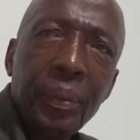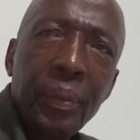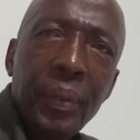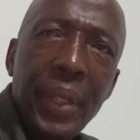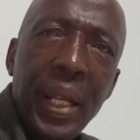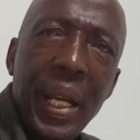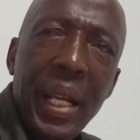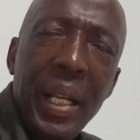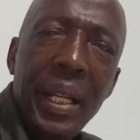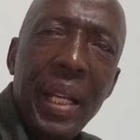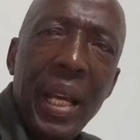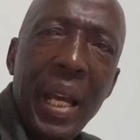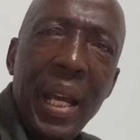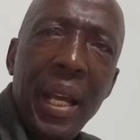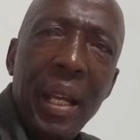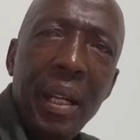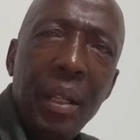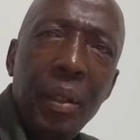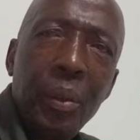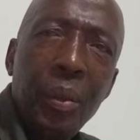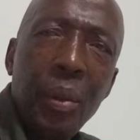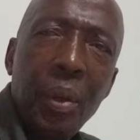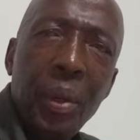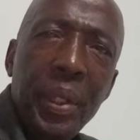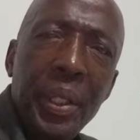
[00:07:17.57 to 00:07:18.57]
and
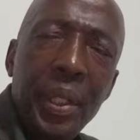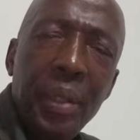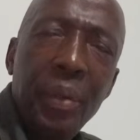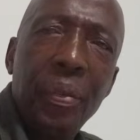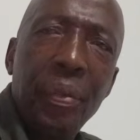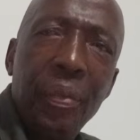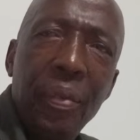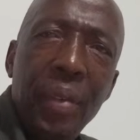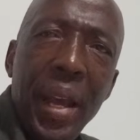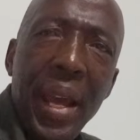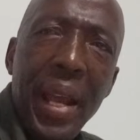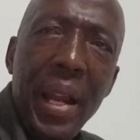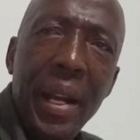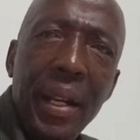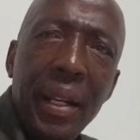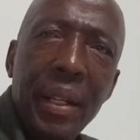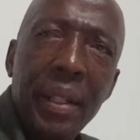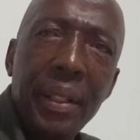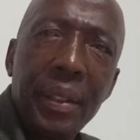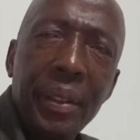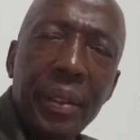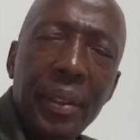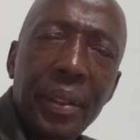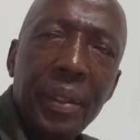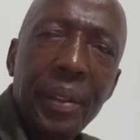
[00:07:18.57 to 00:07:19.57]
defend
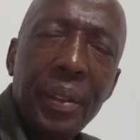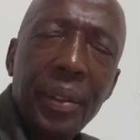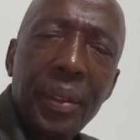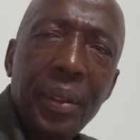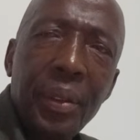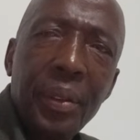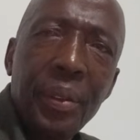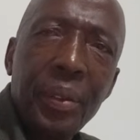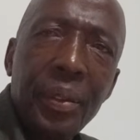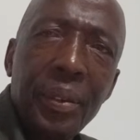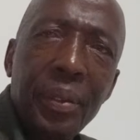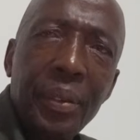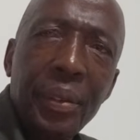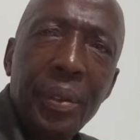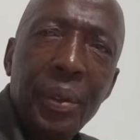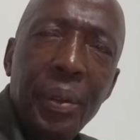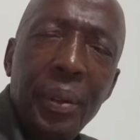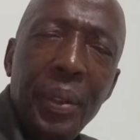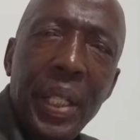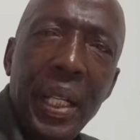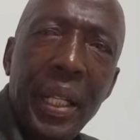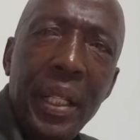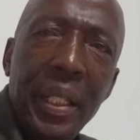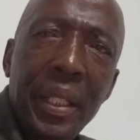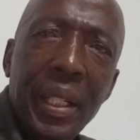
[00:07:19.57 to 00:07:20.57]
through
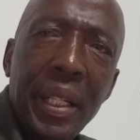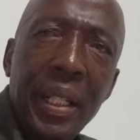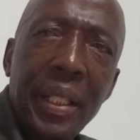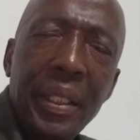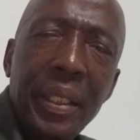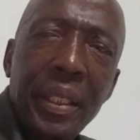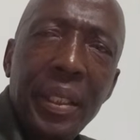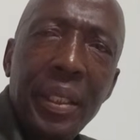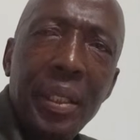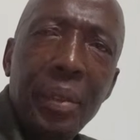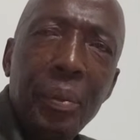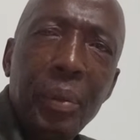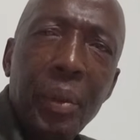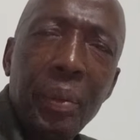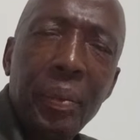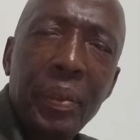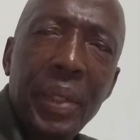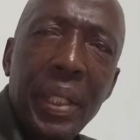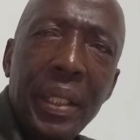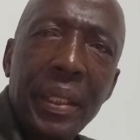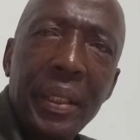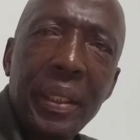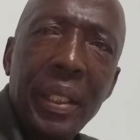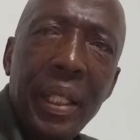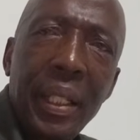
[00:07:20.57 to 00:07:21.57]
the legal system of
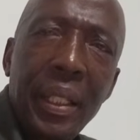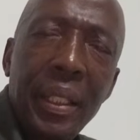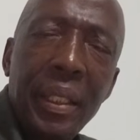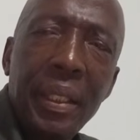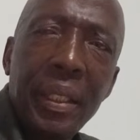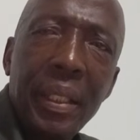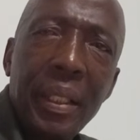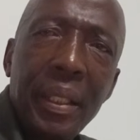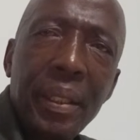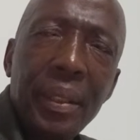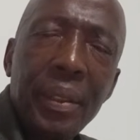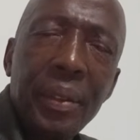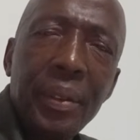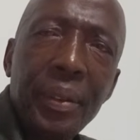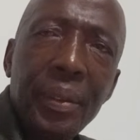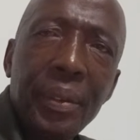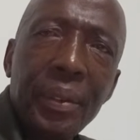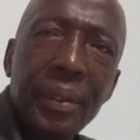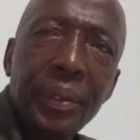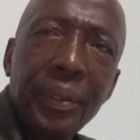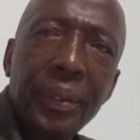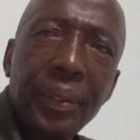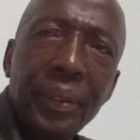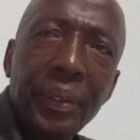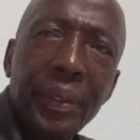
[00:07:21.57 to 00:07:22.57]
Tanzania,
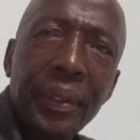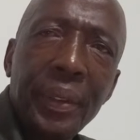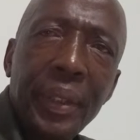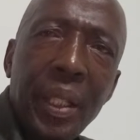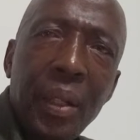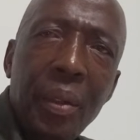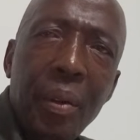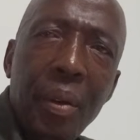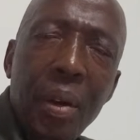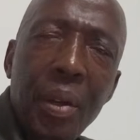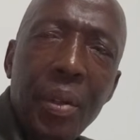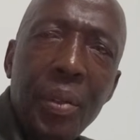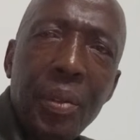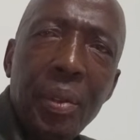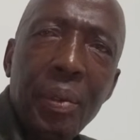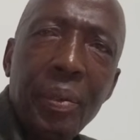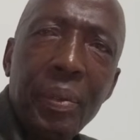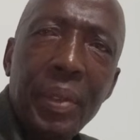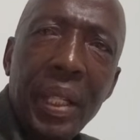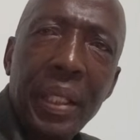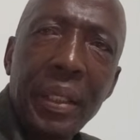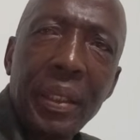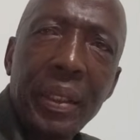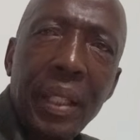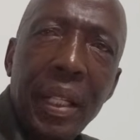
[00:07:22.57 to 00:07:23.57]
the courts of
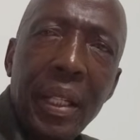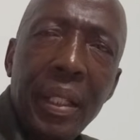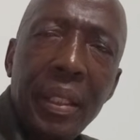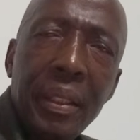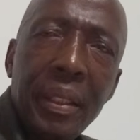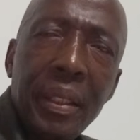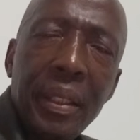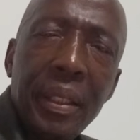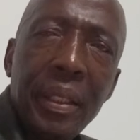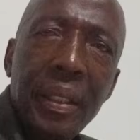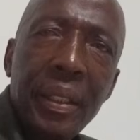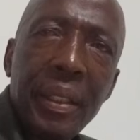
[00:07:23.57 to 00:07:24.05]
Tanzania,